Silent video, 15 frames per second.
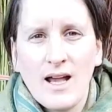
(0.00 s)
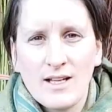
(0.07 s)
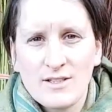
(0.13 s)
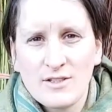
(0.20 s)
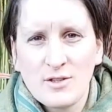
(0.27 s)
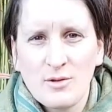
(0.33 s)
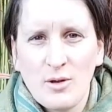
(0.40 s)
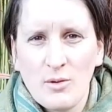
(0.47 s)
I'll
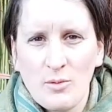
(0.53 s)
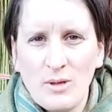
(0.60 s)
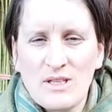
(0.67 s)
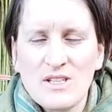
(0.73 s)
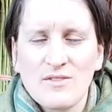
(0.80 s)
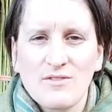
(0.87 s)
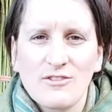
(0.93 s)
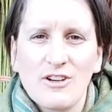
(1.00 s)
show you
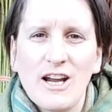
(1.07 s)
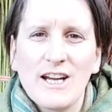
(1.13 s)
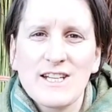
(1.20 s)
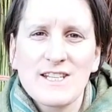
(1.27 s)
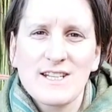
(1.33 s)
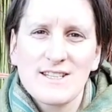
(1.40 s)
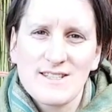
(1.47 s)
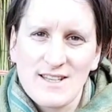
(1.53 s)
which
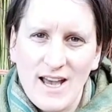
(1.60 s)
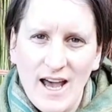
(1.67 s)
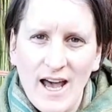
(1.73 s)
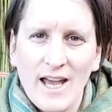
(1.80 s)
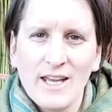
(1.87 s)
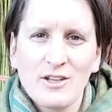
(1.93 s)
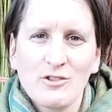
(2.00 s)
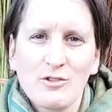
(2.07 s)
varieties
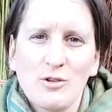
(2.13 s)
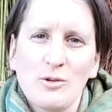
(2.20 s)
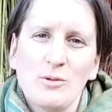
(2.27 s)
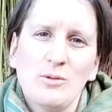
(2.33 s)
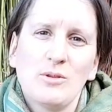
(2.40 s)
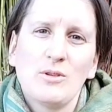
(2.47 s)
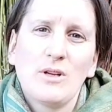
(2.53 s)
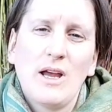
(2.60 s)
I grow
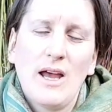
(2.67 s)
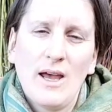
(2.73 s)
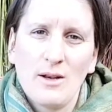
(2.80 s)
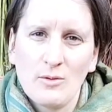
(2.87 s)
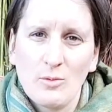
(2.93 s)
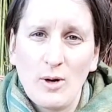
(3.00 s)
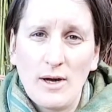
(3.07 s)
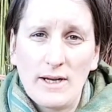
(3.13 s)

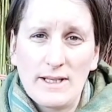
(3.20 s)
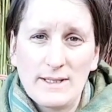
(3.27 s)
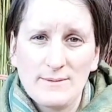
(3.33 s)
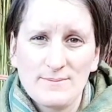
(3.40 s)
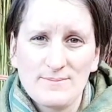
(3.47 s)
and why.